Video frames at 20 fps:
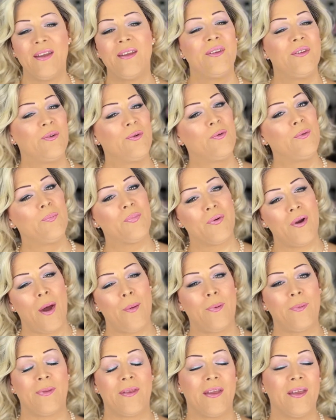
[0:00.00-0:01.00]
you
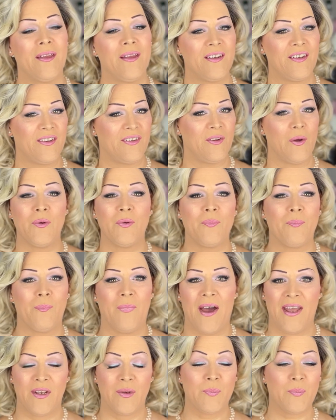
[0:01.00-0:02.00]
probably don't
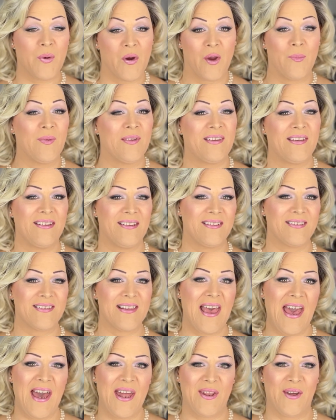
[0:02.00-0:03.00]
mind permatease
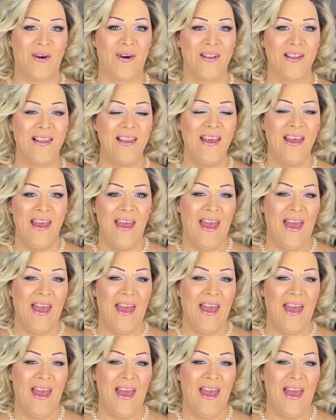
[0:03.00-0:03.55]
at all.